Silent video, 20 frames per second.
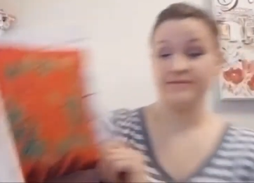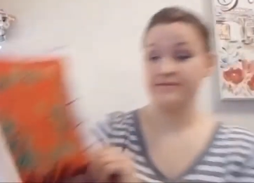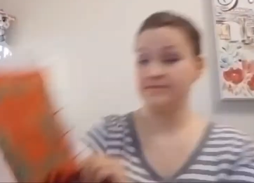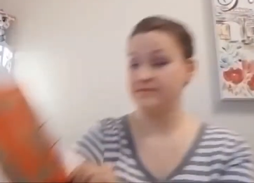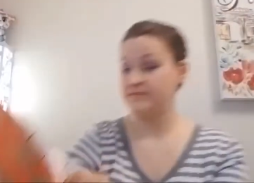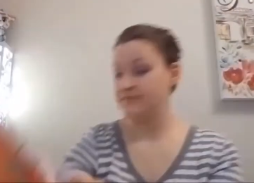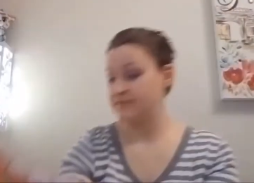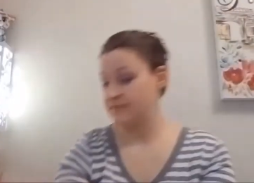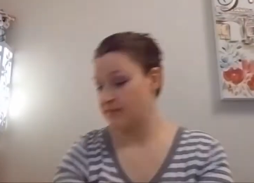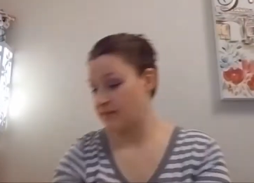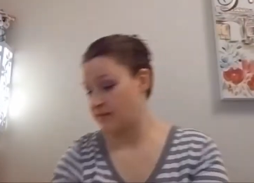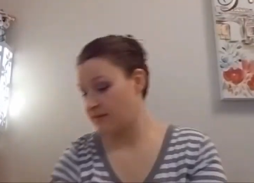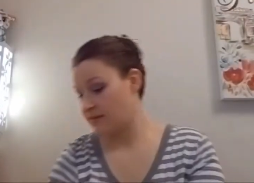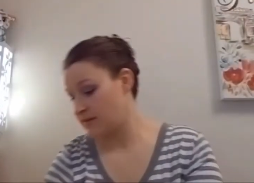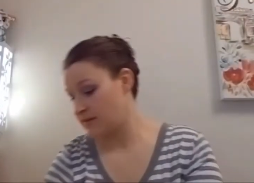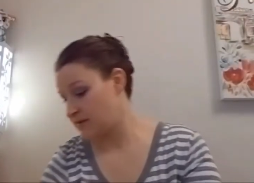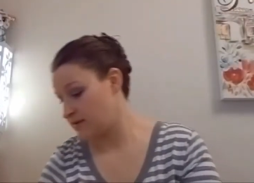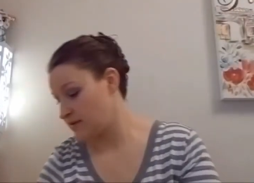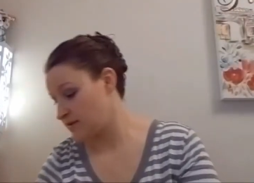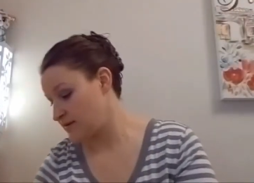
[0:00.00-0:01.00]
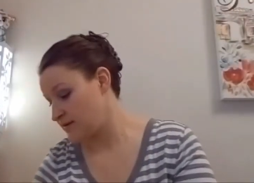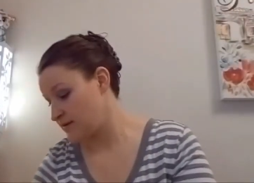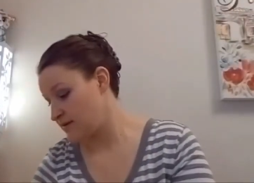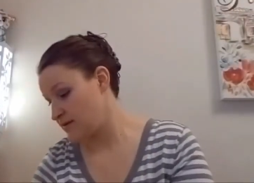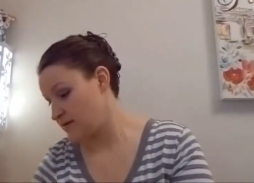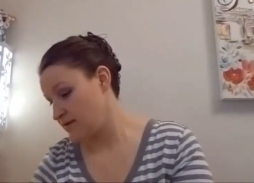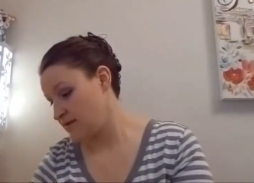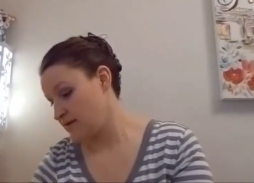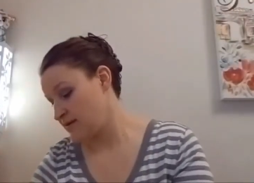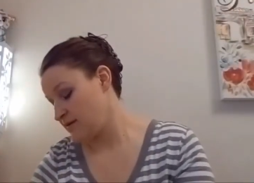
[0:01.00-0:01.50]

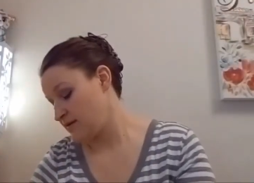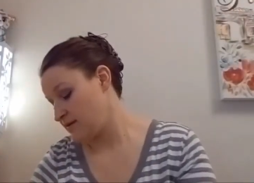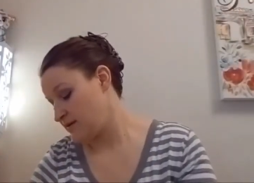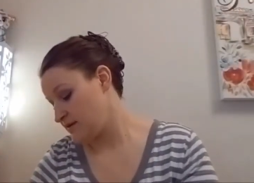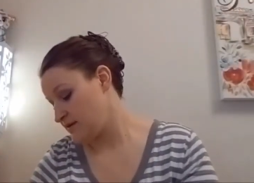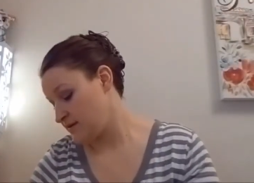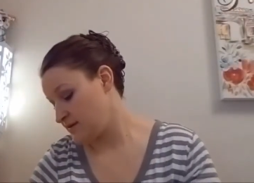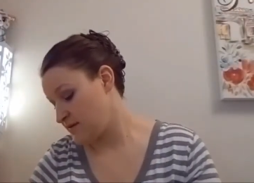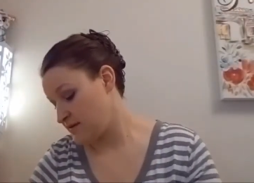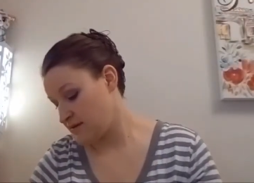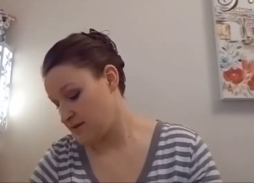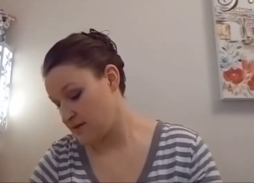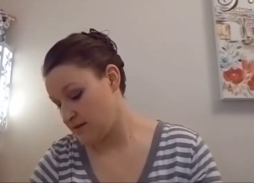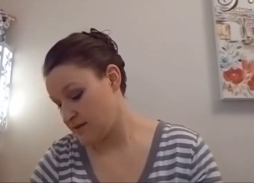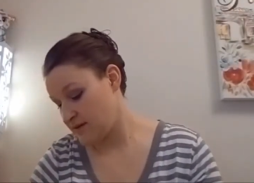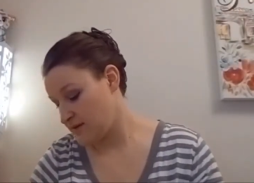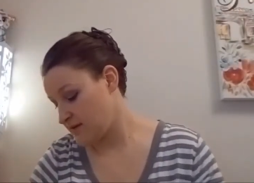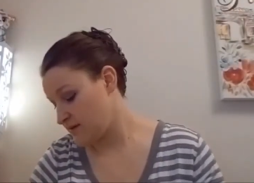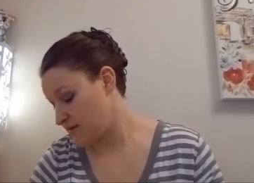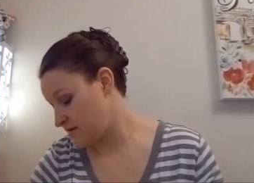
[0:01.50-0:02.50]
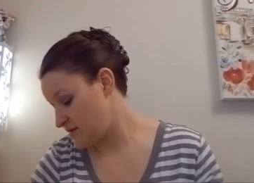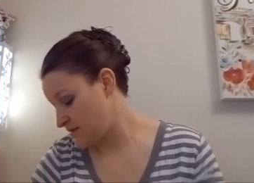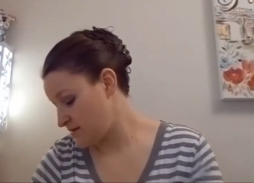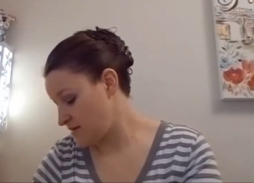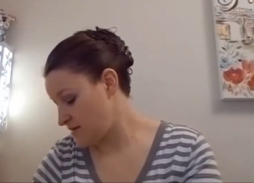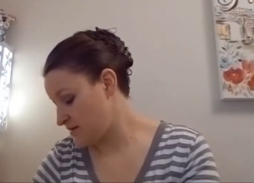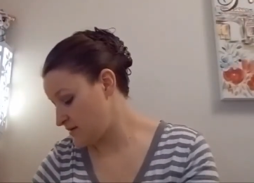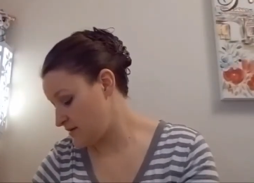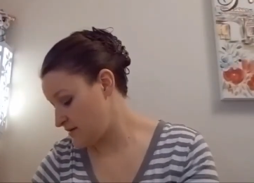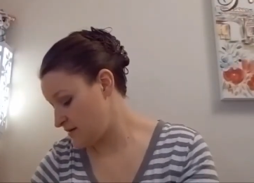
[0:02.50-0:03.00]

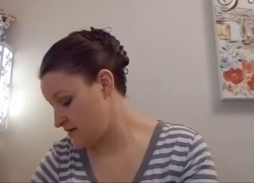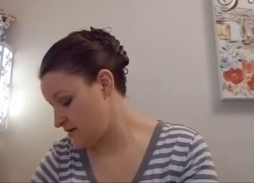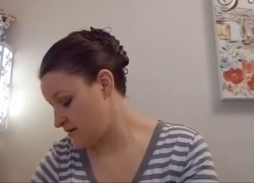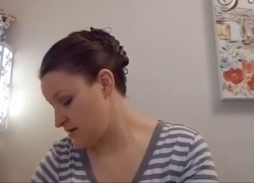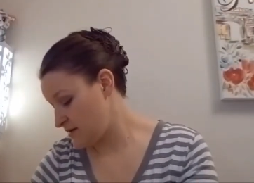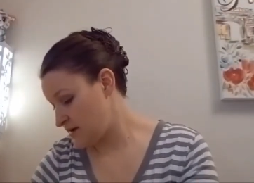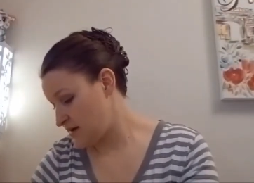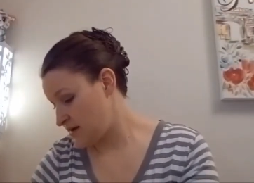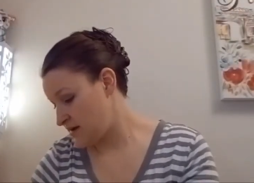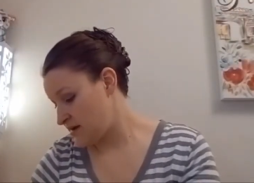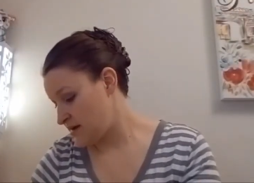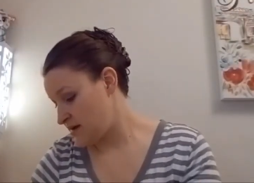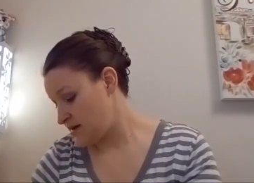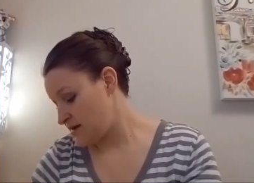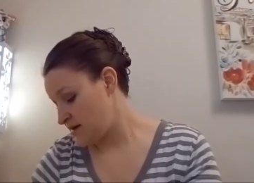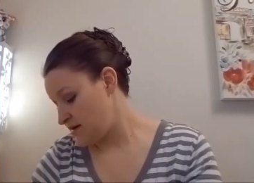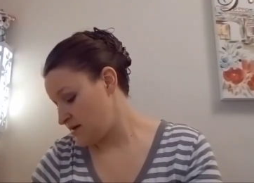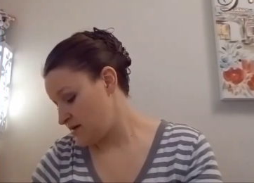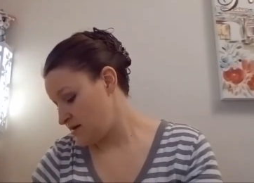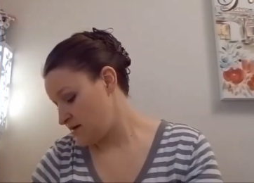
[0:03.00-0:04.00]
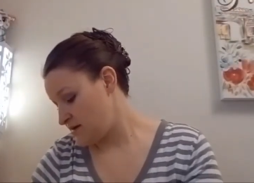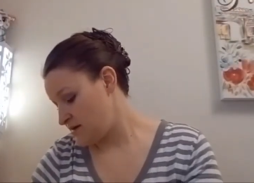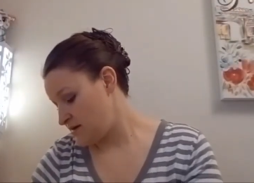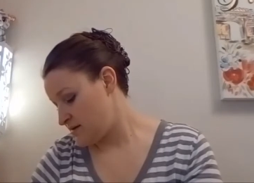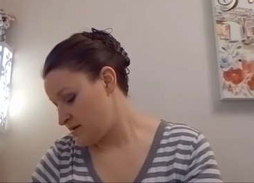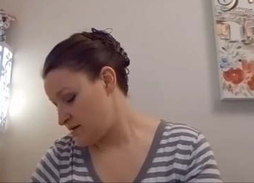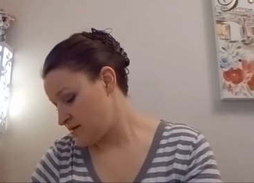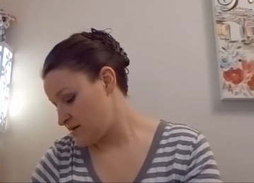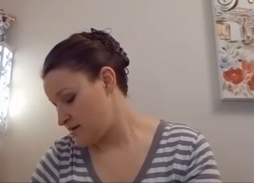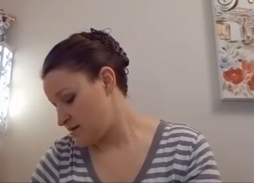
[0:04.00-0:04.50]

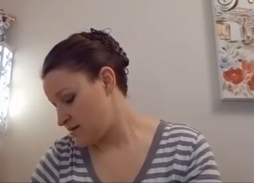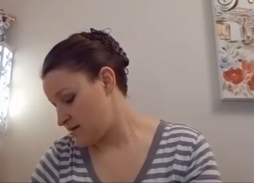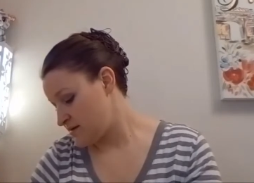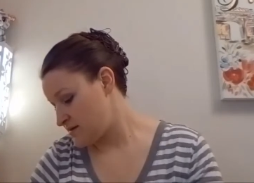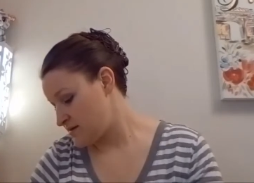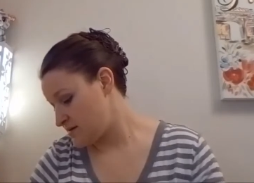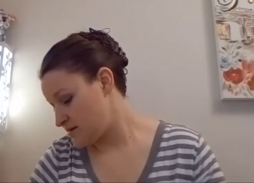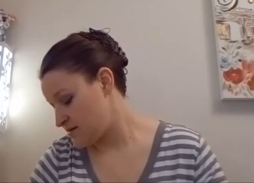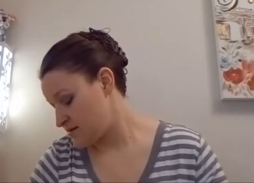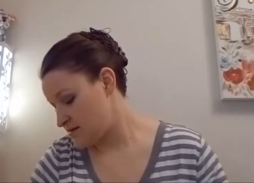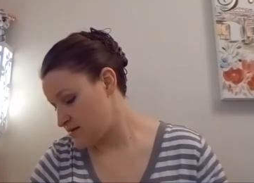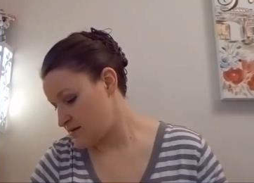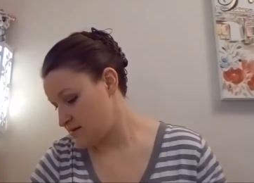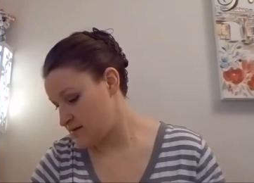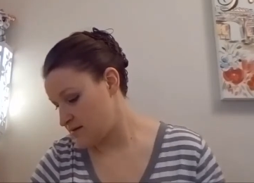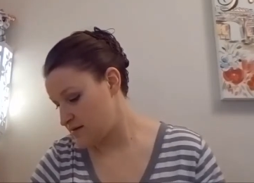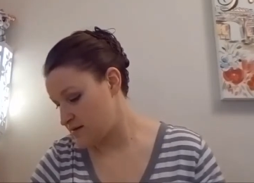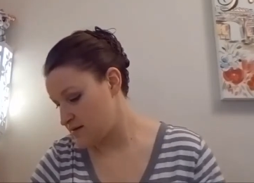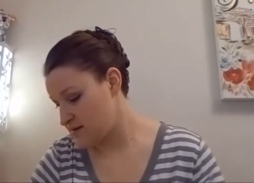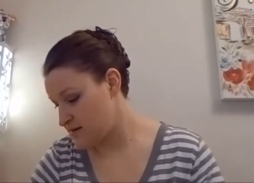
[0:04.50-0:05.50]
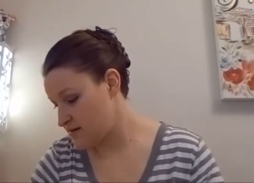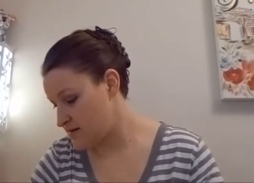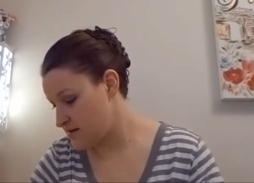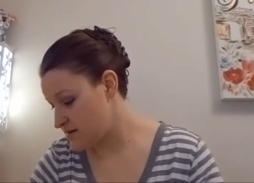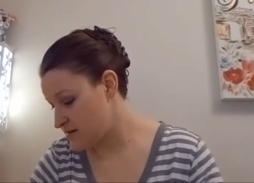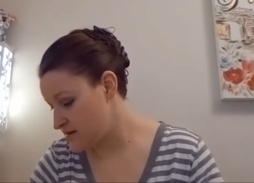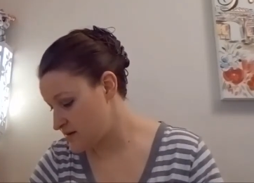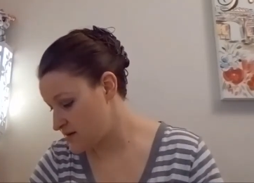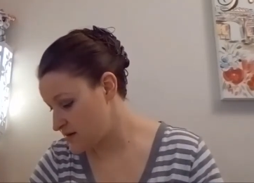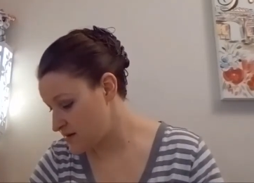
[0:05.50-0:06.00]

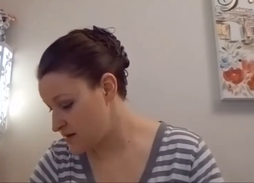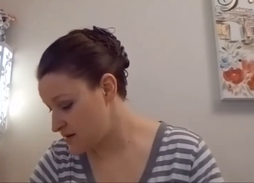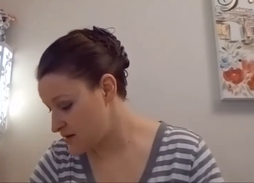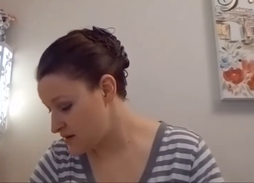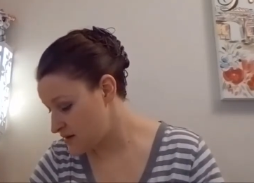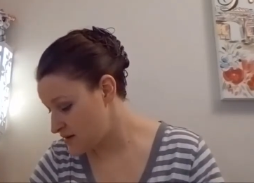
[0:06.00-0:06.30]
Nobody speaks.